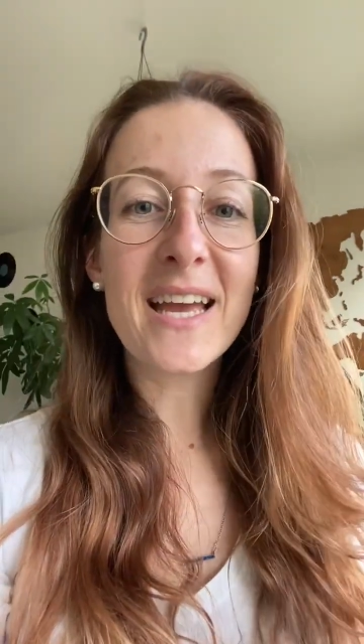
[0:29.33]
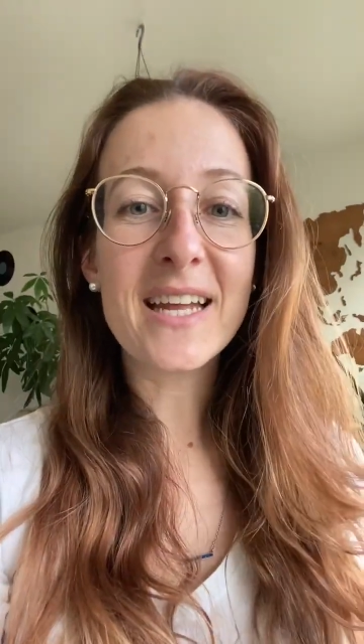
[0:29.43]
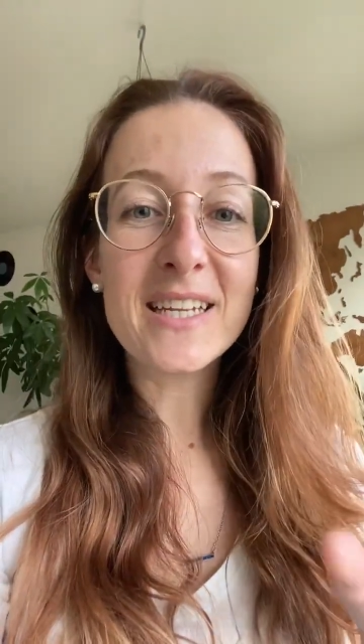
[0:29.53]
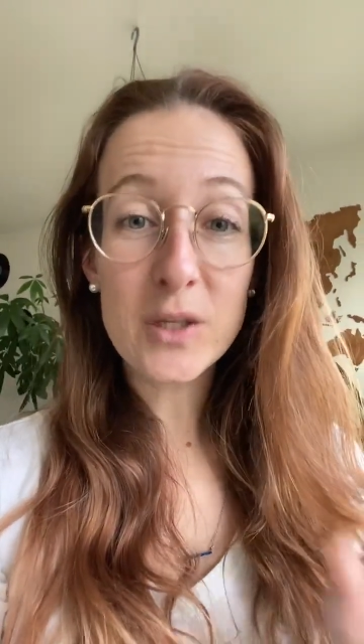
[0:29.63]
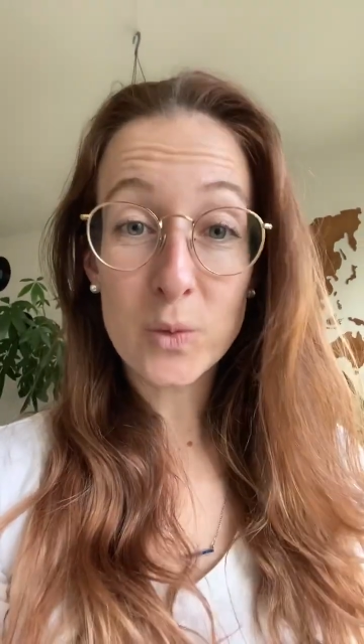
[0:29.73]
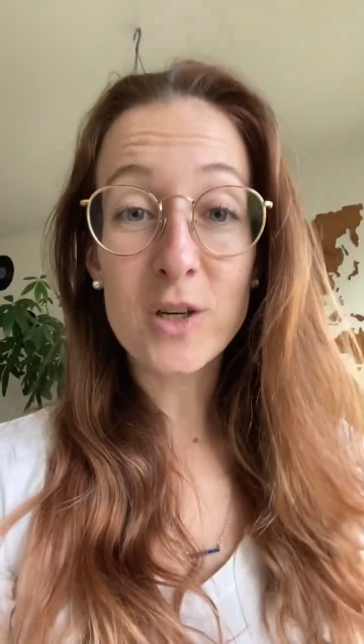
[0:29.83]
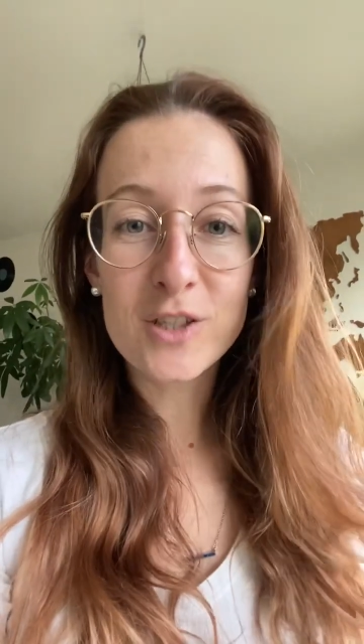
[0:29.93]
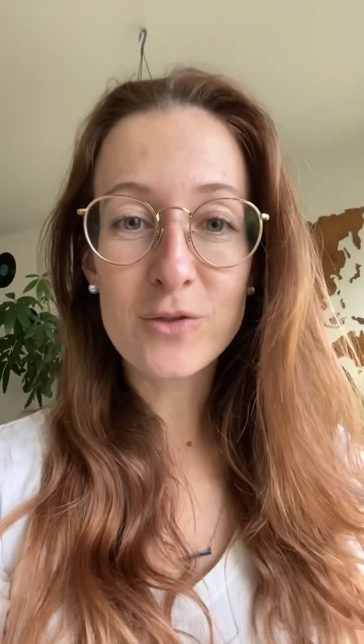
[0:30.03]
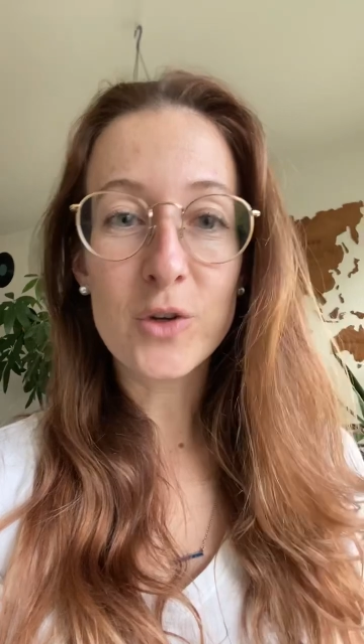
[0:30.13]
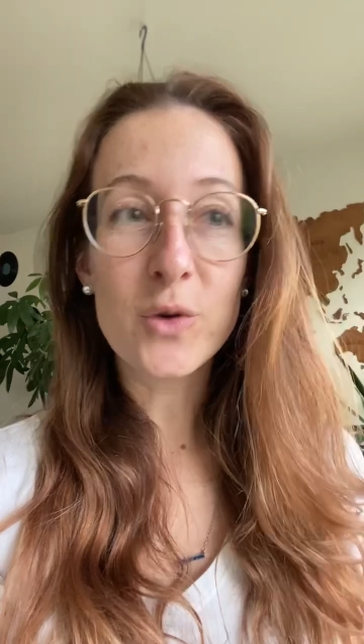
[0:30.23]
and it
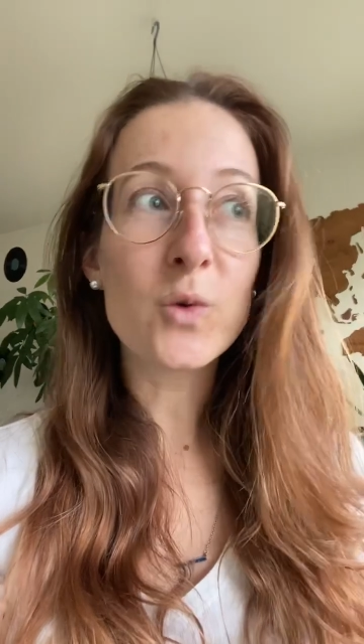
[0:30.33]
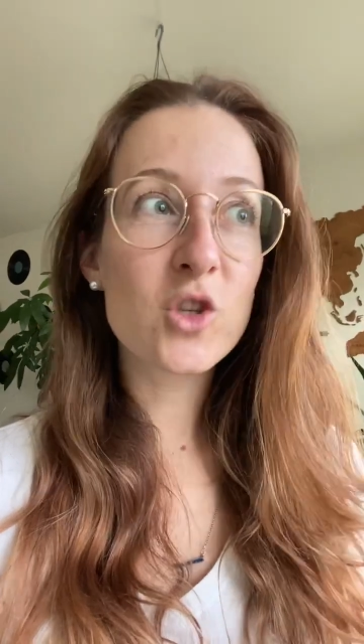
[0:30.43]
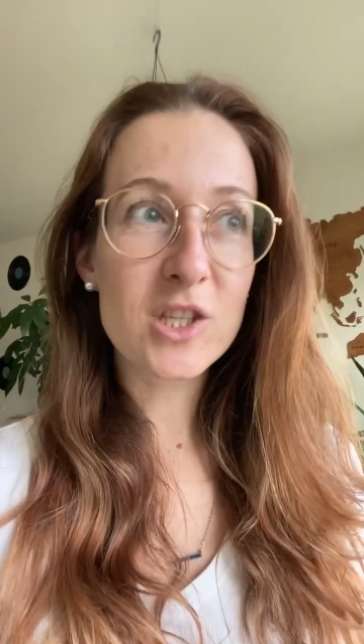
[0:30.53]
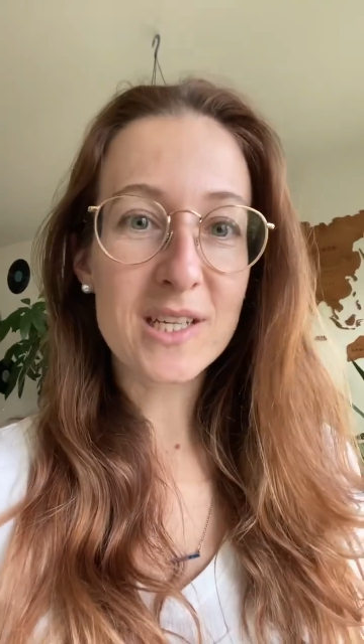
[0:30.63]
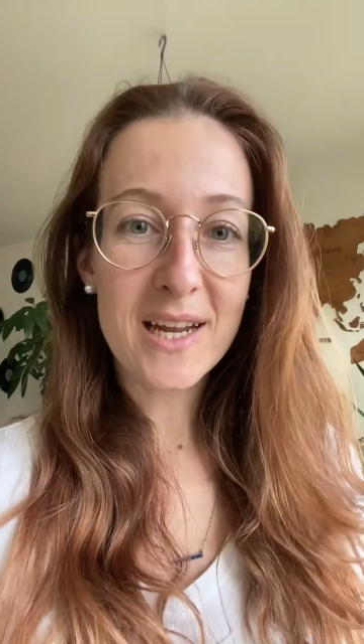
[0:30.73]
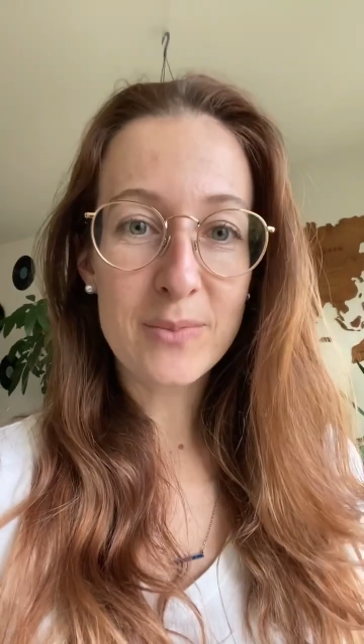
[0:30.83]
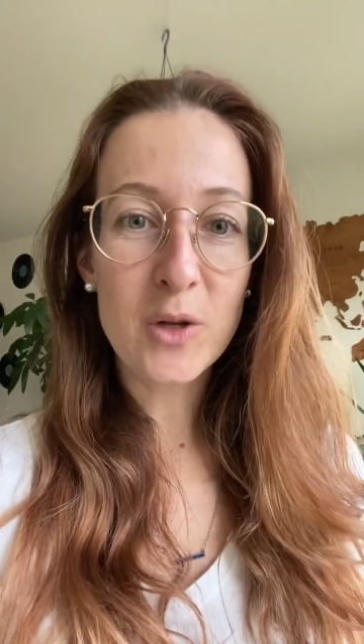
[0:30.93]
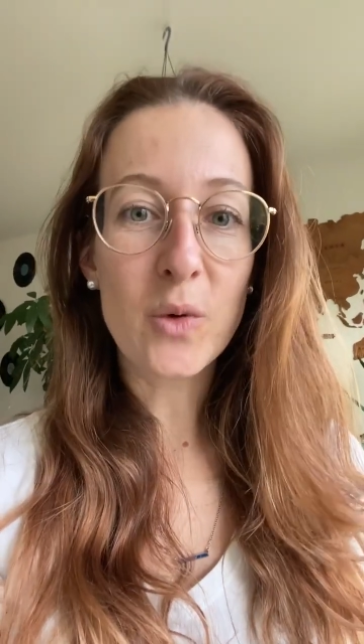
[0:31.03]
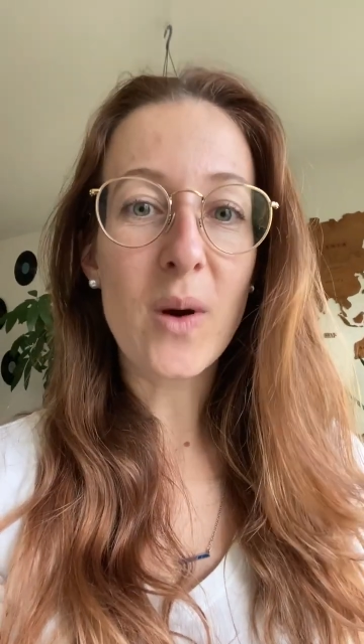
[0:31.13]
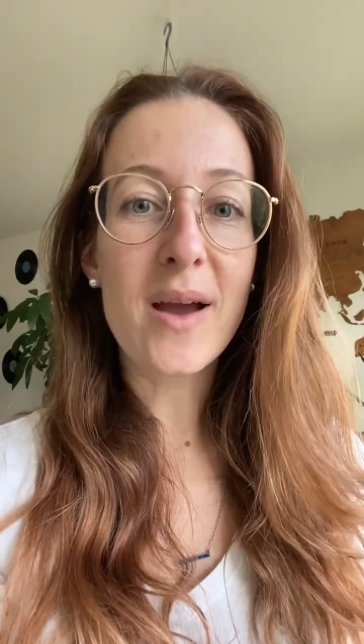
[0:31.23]
works for you, just let me
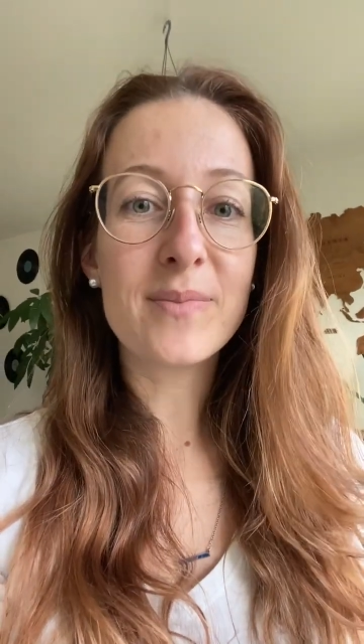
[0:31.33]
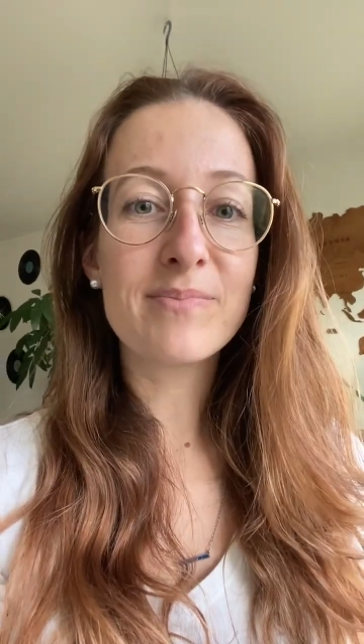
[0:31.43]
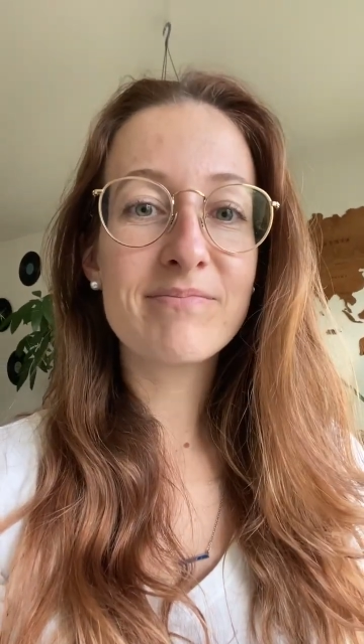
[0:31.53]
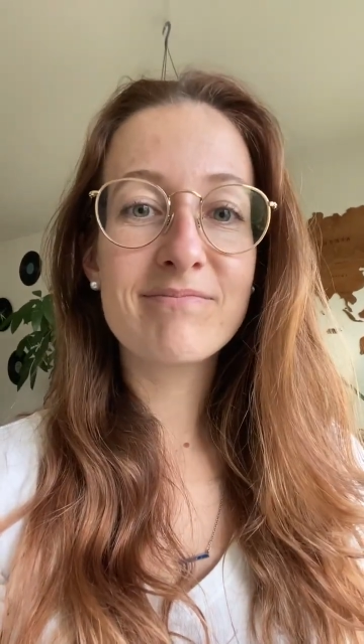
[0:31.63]
know. I'm